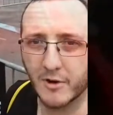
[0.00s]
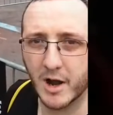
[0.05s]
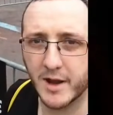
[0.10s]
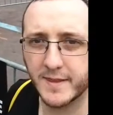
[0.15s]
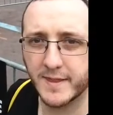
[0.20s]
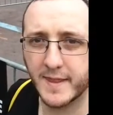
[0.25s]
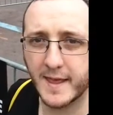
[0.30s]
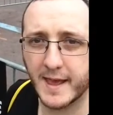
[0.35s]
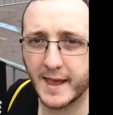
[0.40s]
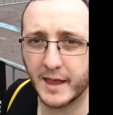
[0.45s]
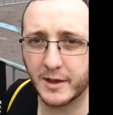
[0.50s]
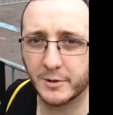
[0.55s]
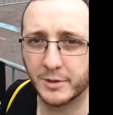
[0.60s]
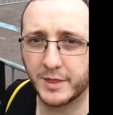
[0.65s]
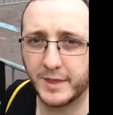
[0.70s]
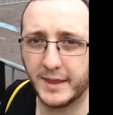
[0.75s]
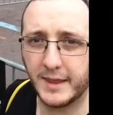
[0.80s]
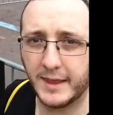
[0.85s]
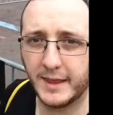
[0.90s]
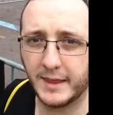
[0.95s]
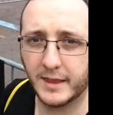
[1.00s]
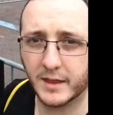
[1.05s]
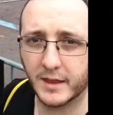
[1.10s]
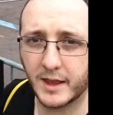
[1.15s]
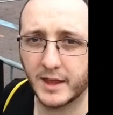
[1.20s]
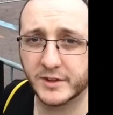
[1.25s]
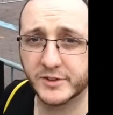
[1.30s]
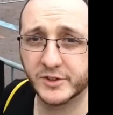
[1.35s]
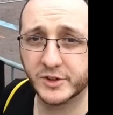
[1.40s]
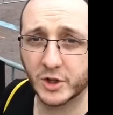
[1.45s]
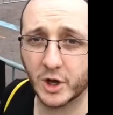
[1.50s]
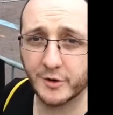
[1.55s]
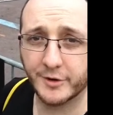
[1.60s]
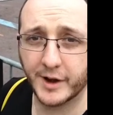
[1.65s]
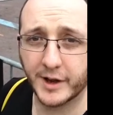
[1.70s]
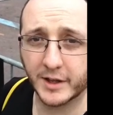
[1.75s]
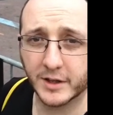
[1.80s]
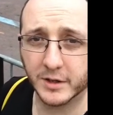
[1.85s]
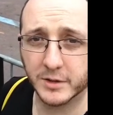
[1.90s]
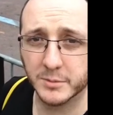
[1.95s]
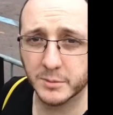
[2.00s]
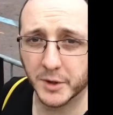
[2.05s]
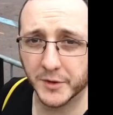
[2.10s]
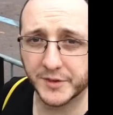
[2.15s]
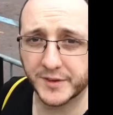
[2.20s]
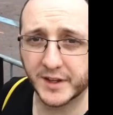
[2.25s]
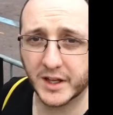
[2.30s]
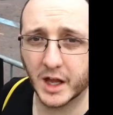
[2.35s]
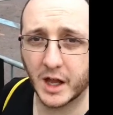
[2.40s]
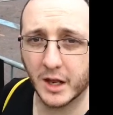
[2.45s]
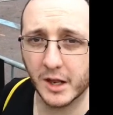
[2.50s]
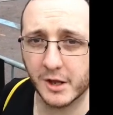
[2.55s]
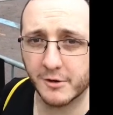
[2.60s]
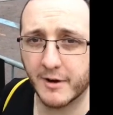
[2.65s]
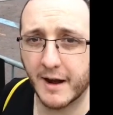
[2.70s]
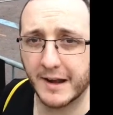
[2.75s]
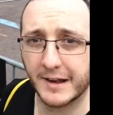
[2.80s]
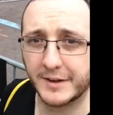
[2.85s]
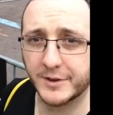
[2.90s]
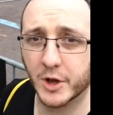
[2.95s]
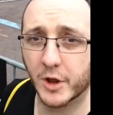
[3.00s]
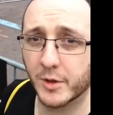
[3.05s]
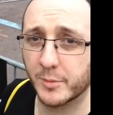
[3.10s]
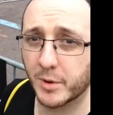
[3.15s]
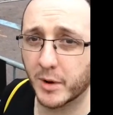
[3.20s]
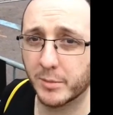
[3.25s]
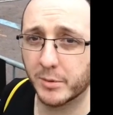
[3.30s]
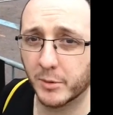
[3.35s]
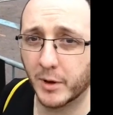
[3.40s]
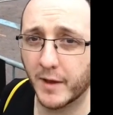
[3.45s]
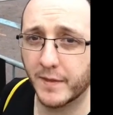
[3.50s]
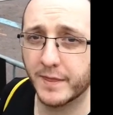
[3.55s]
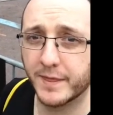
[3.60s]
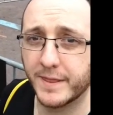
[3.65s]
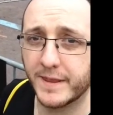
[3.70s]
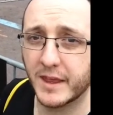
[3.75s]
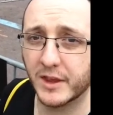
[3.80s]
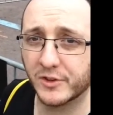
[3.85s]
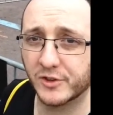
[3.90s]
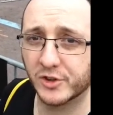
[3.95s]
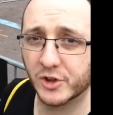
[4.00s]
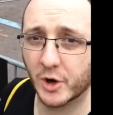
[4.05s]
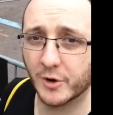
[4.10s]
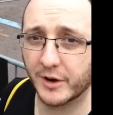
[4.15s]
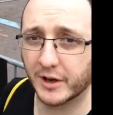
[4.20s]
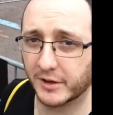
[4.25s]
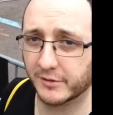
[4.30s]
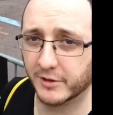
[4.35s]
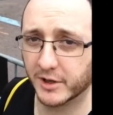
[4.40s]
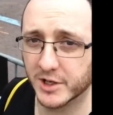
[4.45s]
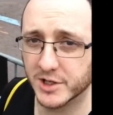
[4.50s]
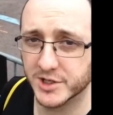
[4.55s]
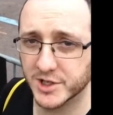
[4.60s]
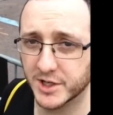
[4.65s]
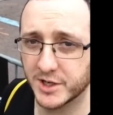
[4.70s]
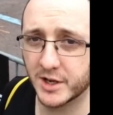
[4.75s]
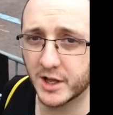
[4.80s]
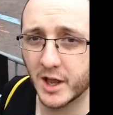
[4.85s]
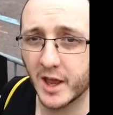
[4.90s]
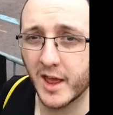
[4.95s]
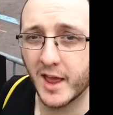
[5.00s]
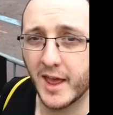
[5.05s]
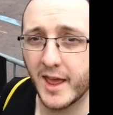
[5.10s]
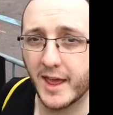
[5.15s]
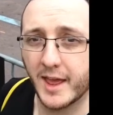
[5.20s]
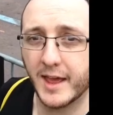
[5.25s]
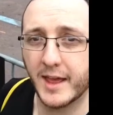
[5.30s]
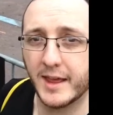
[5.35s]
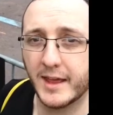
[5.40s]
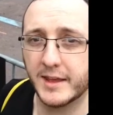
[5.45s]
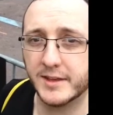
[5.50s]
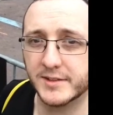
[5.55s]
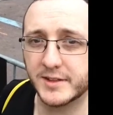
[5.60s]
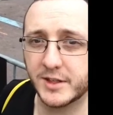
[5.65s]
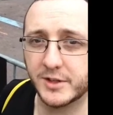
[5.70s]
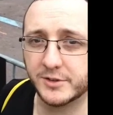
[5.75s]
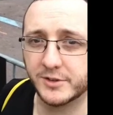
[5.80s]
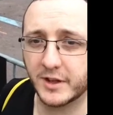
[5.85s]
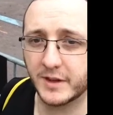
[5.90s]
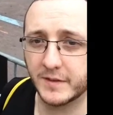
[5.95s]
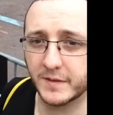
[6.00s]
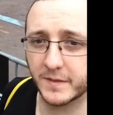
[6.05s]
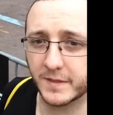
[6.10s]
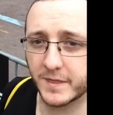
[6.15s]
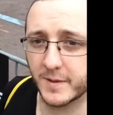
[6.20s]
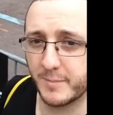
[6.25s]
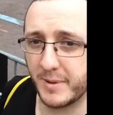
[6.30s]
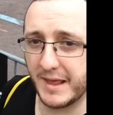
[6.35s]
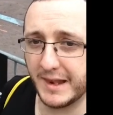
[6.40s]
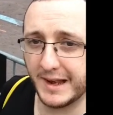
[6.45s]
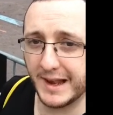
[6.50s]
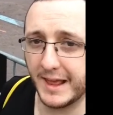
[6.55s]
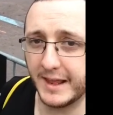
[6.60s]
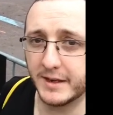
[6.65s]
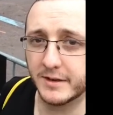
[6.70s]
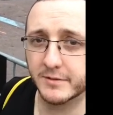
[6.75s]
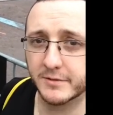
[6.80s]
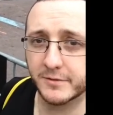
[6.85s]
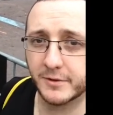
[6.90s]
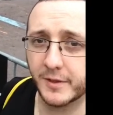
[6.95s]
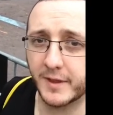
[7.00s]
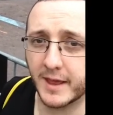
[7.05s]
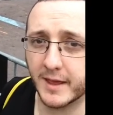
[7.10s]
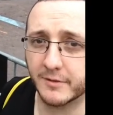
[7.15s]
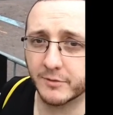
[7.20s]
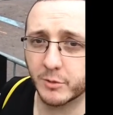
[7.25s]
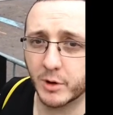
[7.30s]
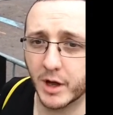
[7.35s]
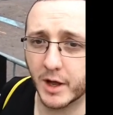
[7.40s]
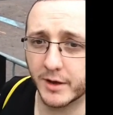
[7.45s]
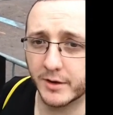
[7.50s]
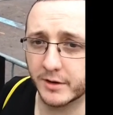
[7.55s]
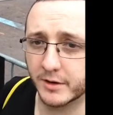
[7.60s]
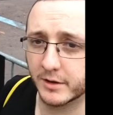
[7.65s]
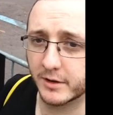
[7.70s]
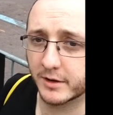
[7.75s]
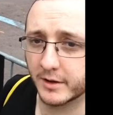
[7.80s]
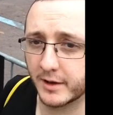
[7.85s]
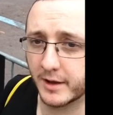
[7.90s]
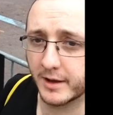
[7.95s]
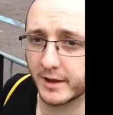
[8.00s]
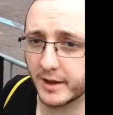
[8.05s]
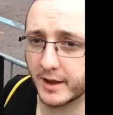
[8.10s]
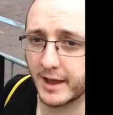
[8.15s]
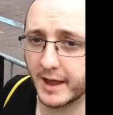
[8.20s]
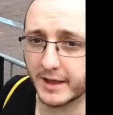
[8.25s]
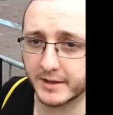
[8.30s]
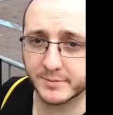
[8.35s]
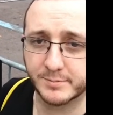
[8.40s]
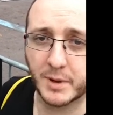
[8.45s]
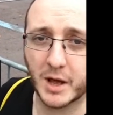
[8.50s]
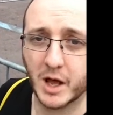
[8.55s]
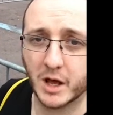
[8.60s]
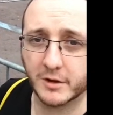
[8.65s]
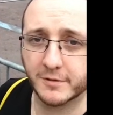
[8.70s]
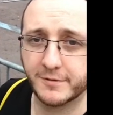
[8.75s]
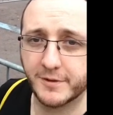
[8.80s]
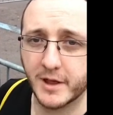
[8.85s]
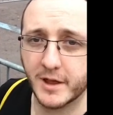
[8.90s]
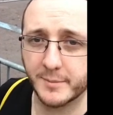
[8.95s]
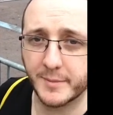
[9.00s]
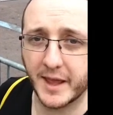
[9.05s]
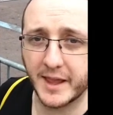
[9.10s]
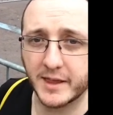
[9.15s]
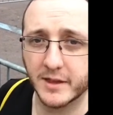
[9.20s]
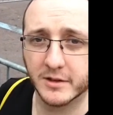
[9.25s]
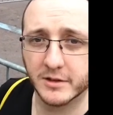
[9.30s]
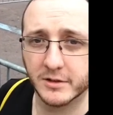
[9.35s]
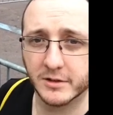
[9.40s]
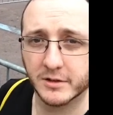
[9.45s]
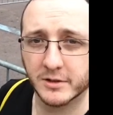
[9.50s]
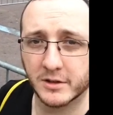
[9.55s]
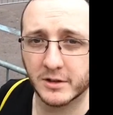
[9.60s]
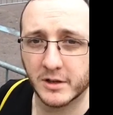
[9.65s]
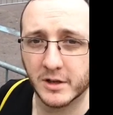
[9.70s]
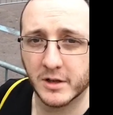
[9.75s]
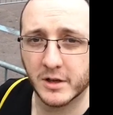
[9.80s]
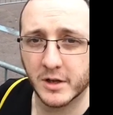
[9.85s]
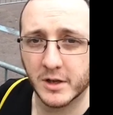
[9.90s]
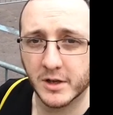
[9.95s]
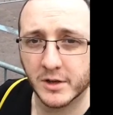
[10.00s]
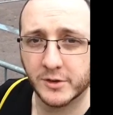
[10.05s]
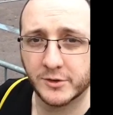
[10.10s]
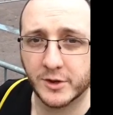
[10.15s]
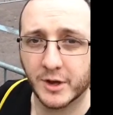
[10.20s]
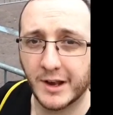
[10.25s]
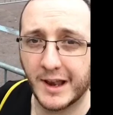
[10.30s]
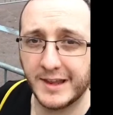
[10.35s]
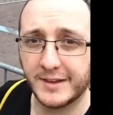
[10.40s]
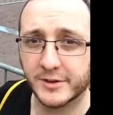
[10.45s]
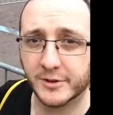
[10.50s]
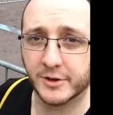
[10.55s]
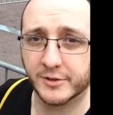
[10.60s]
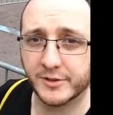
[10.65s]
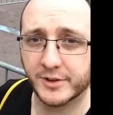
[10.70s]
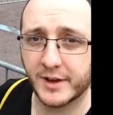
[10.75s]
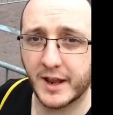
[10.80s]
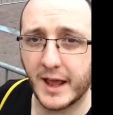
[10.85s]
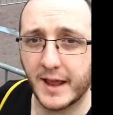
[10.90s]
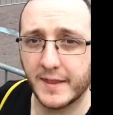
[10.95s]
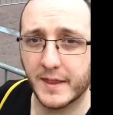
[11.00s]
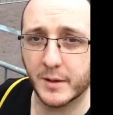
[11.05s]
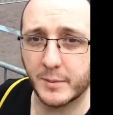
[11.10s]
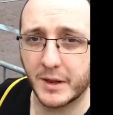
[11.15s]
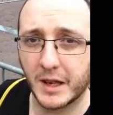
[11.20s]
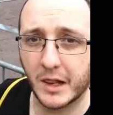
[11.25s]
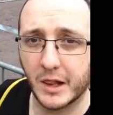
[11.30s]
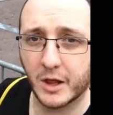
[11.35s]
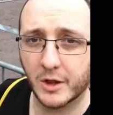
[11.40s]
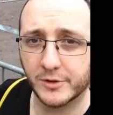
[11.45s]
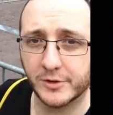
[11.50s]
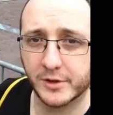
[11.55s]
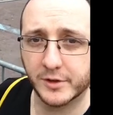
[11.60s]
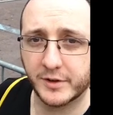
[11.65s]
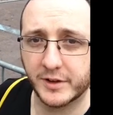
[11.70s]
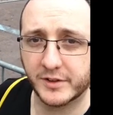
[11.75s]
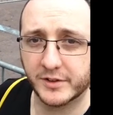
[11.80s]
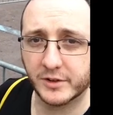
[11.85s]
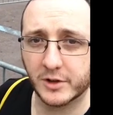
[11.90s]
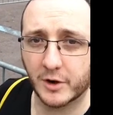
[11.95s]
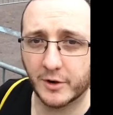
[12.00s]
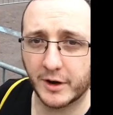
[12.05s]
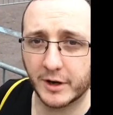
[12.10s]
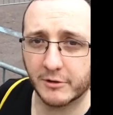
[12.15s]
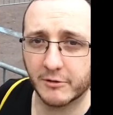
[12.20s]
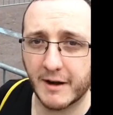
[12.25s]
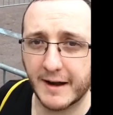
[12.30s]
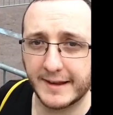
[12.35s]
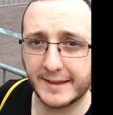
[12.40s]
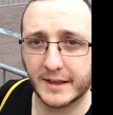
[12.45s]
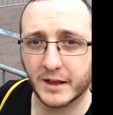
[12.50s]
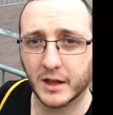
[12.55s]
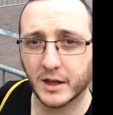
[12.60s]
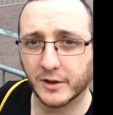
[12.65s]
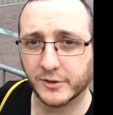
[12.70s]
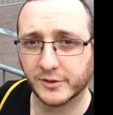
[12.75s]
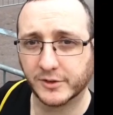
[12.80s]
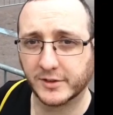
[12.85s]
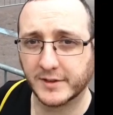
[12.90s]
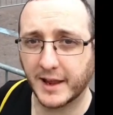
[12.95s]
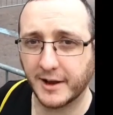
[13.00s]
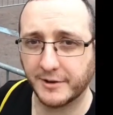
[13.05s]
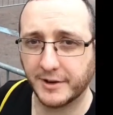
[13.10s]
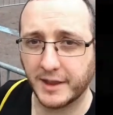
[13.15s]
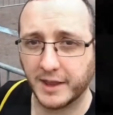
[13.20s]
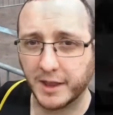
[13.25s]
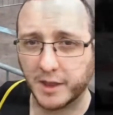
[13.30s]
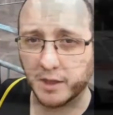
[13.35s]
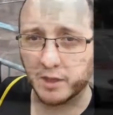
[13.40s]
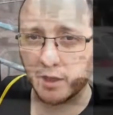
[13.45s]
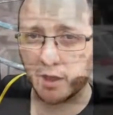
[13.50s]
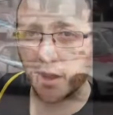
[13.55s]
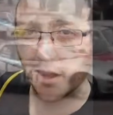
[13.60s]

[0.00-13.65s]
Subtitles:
right now, the historic Monte Carlo rally, not the proper one, the historic version, is using the pit lane for the F1 as Parc Fermé. So later on today, there'll be lots of historic rally cars down here.